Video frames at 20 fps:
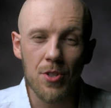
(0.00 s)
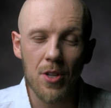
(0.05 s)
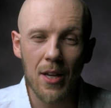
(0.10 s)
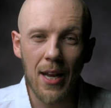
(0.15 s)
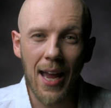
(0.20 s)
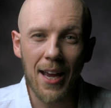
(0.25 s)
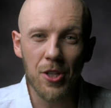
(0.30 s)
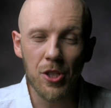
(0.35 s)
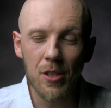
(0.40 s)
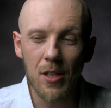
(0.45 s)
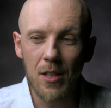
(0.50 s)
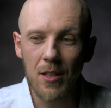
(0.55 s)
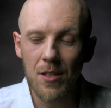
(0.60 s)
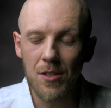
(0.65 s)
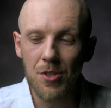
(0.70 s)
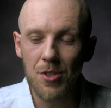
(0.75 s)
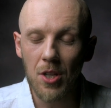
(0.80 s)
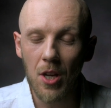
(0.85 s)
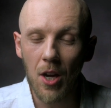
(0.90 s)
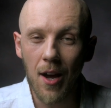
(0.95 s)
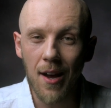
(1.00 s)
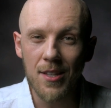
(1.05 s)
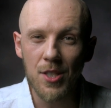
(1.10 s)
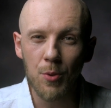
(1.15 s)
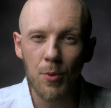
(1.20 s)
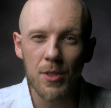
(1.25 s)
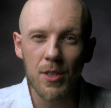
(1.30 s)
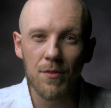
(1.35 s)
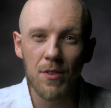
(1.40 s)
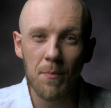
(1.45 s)
and actually, this is the
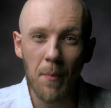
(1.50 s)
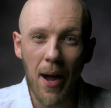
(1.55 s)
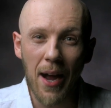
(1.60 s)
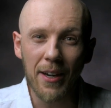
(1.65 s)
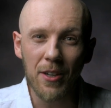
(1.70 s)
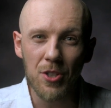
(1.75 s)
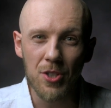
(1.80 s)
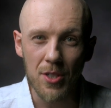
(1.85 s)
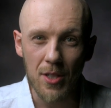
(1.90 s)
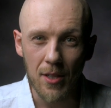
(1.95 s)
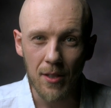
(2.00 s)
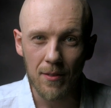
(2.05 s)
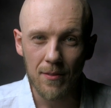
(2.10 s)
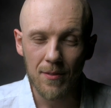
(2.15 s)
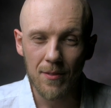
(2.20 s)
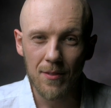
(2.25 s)
consequence of democracy.